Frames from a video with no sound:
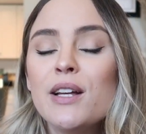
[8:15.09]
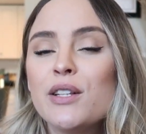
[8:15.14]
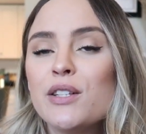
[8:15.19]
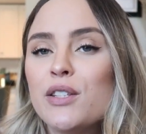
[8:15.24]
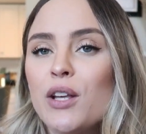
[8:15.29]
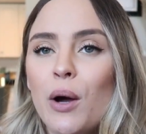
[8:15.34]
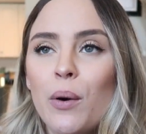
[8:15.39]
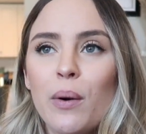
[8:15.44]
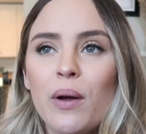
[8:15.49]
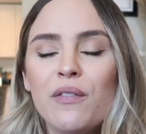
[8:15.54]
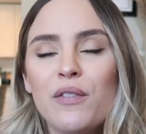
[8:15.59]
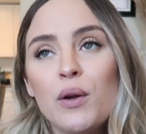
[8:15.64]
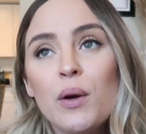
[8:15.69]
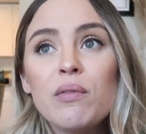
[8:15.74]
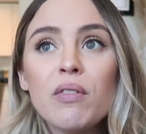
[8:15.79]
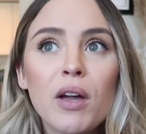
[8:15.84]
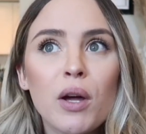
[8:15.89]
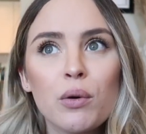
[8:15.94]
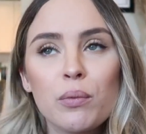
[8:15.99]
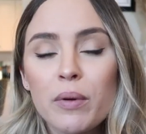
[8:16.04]
So if you
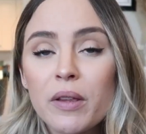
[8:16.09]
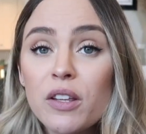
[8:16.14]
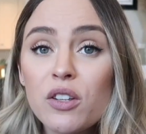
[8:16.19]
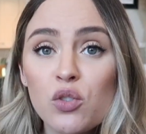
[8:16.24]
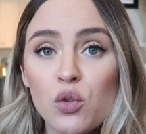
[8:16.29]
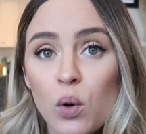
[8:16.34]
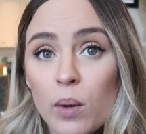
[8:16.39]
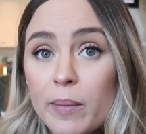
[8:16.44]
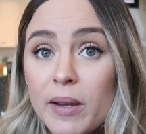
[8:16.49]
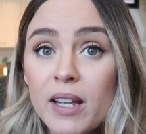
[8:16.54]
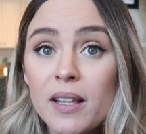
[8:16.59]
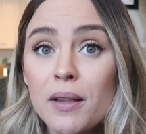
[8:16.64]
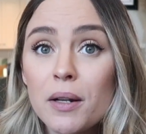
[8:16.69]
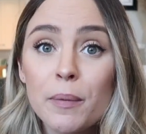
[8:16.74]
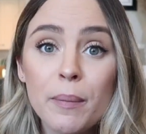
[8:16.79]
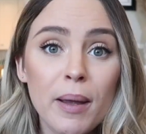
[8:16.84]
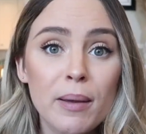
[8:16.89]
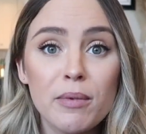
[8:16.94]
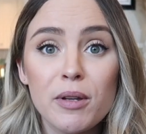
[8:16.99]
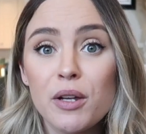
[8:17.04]
have like a really squirmy
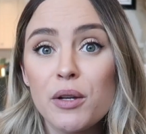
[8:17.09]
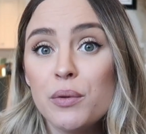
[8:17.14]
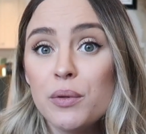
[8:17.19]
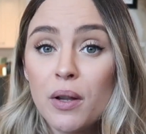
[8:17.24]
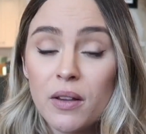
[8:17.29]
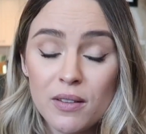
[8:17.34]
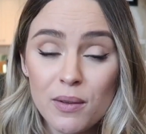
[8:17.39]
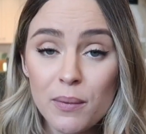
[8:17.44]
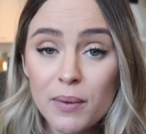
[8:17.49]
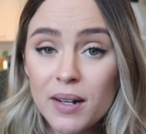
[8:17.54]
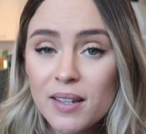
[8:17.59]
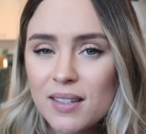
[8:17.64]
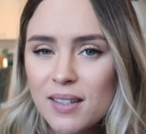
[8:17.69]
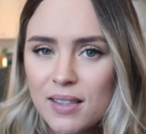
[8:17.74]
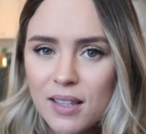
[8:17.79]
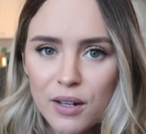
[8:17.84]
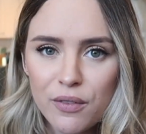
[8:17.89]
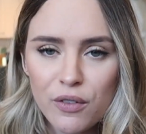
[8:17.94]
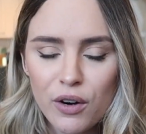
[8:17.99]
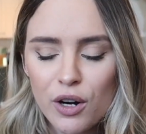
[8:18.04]
little baby who doesn't want to
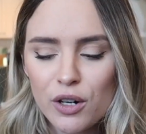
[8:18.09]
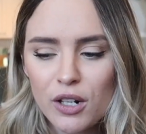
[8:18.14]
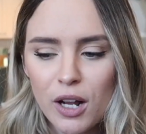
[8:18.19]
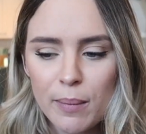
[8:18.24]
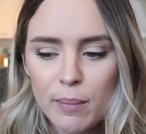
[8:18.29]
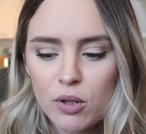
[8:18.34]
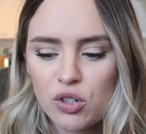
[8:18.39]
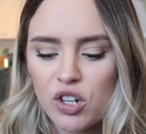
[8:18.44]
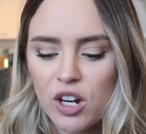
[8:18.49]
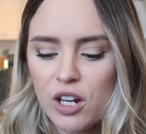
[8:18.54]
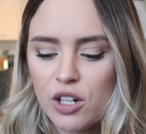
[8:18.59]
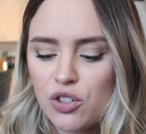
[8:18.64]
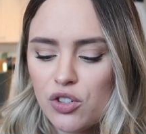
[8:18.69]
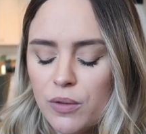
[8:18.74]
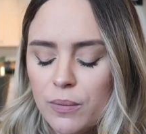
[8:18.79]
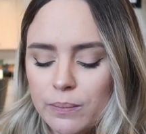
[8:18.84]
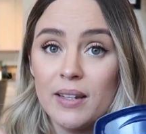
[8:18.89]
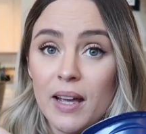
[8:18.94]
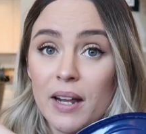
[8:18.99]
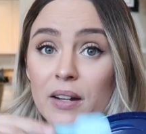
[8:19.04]
sit there for her diaper
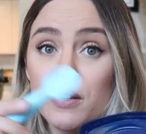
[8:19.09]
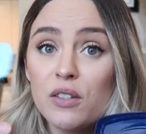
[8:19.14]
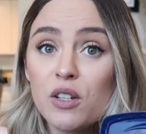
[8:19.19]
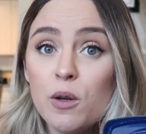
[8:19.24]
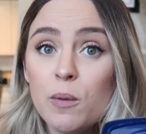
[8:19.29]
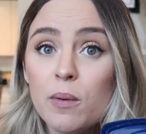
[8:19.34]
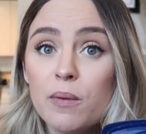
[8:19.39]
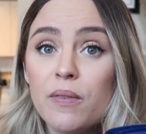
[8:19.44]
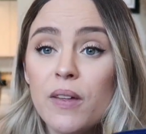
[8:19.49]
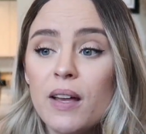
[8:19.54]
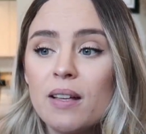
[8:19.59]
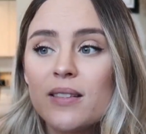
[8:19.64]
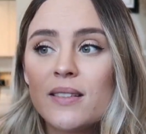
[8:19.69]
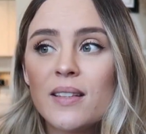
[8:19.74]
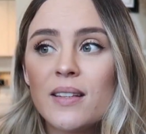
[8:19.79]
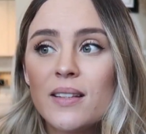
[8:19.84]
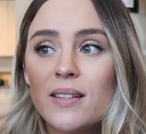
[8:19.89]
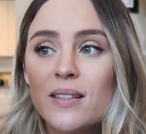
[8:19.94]
change, get a scoop of this,